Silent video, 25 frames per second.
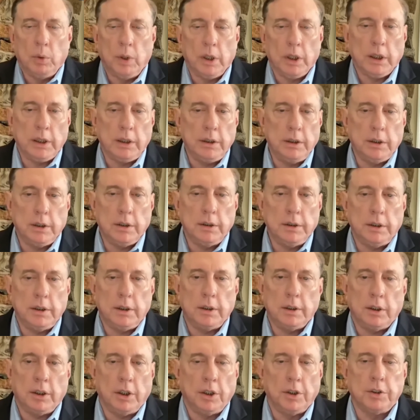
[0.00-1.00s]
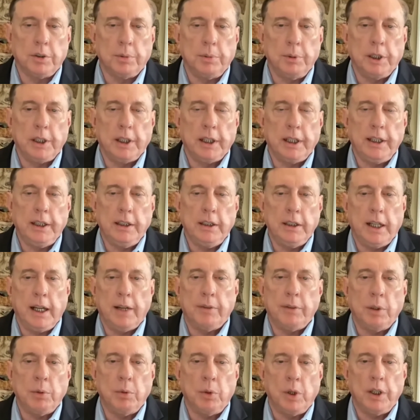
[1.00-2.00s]
Well, ultimately,
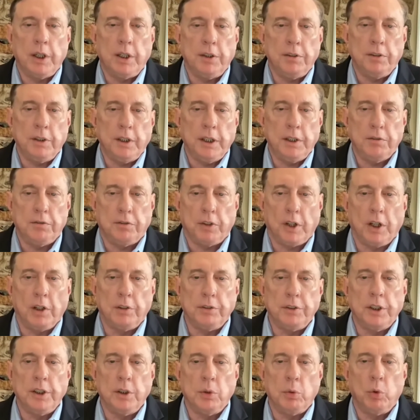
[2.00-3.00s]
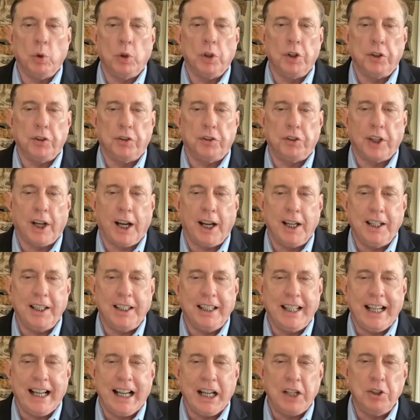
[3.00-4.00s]
everyone involved in the war decided
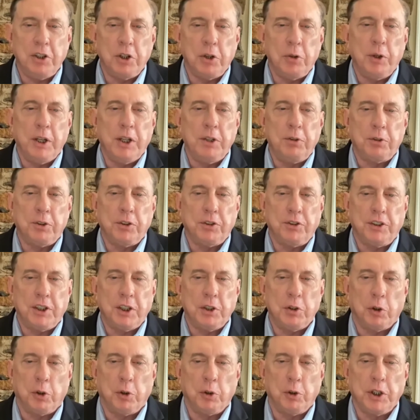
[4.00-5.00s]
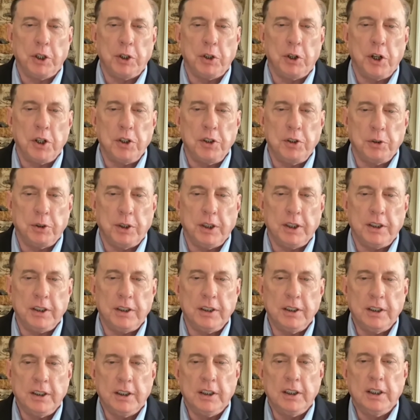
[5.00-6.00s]
they had no interest in holding on to it.
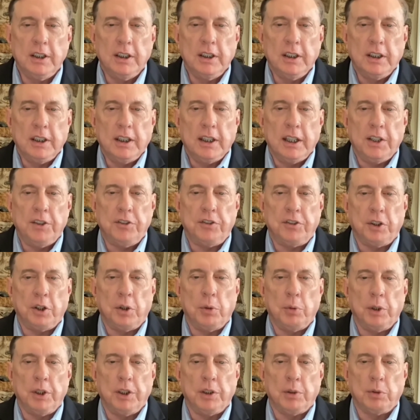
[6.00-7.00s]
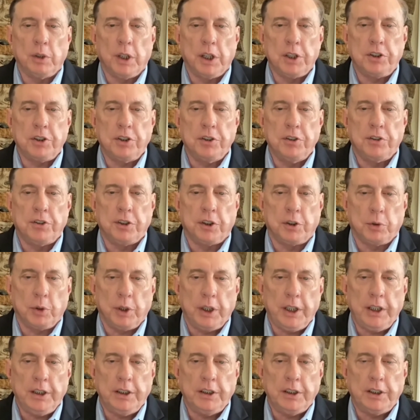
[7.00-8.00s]
And so when the Russians
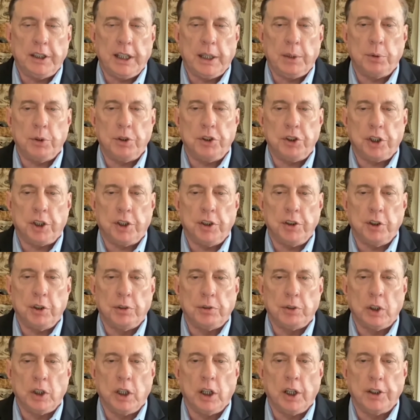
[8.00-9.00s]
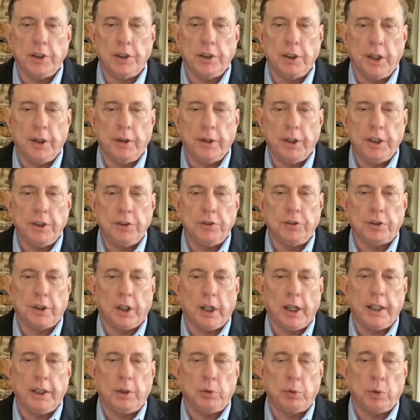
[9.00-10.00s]
agreed that they would turn over other areas
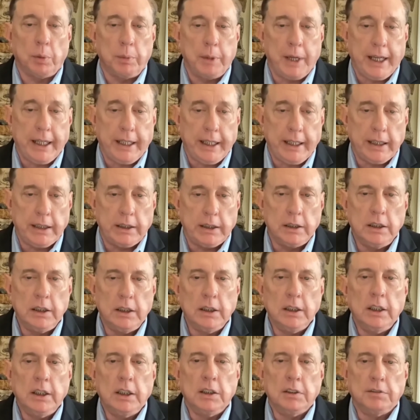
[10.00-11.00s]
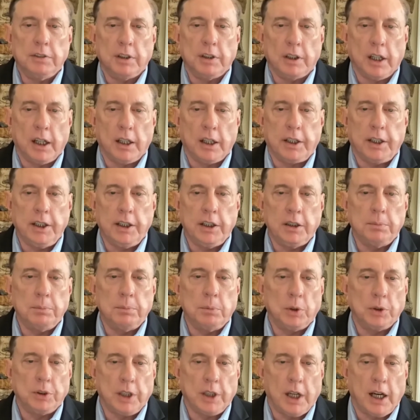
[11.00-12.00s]
like Romania, Wallachia,
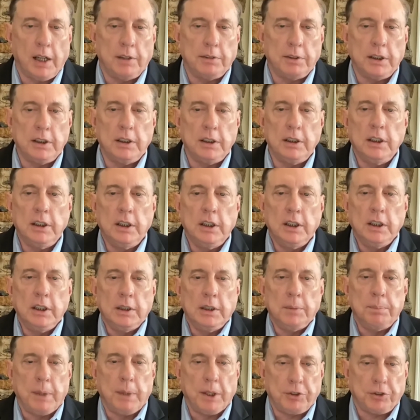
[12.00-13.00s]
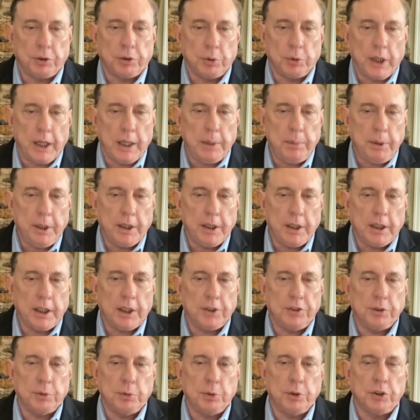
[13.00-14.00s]
Moldova, Bessarabia,
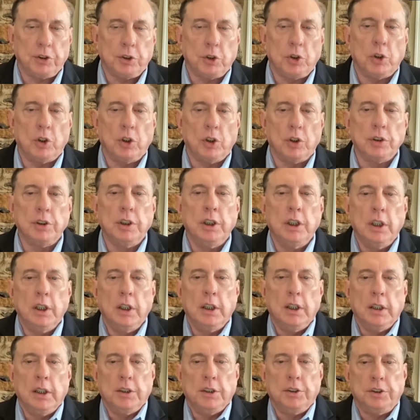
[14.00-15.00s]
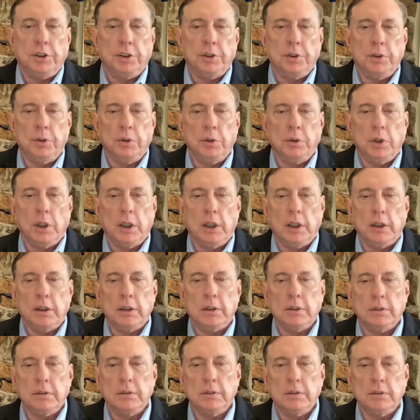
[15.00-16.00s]
as it was called,
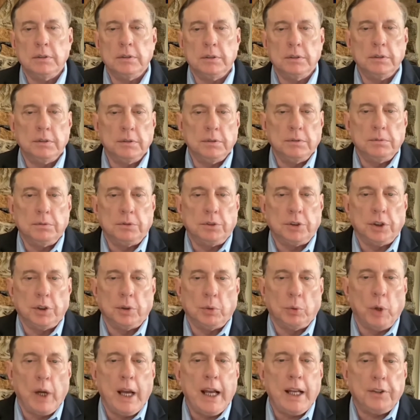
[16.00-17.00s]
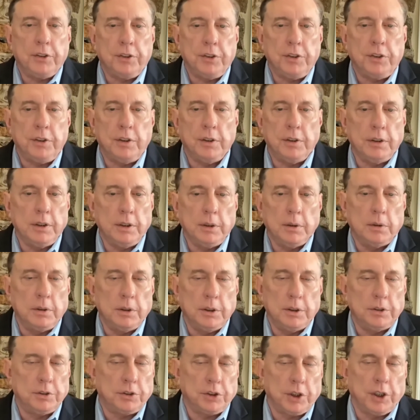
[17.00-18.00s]
to the west,
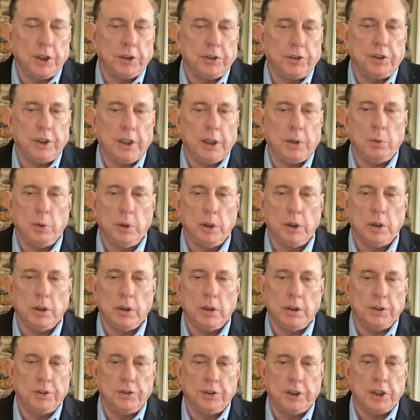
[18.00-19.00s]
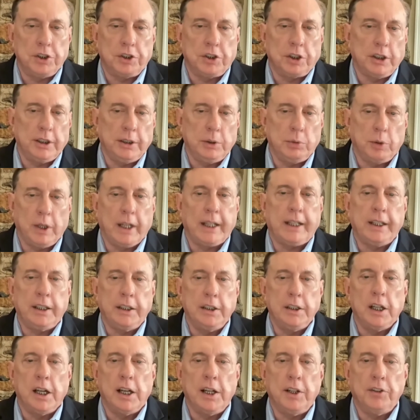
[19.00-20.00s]
the Turks said, we'll essentially
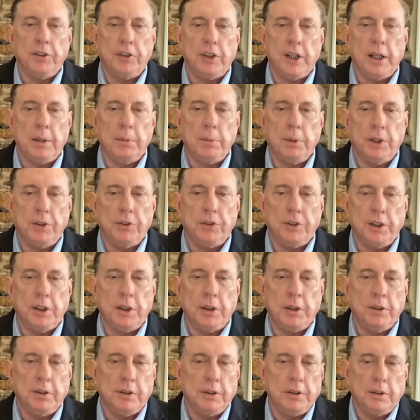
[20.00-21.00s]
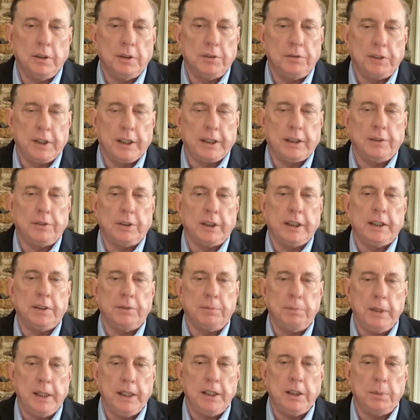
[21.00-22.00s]
recognize them as effectively
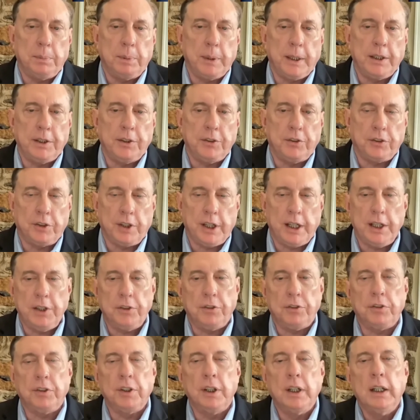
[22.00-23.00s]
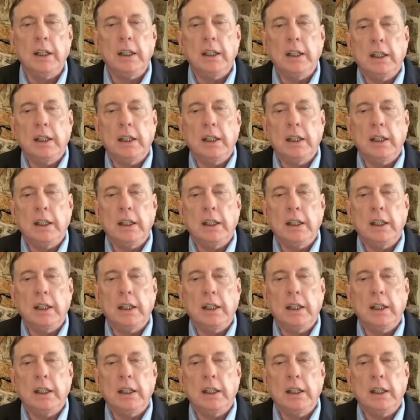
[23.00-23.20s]
independent states.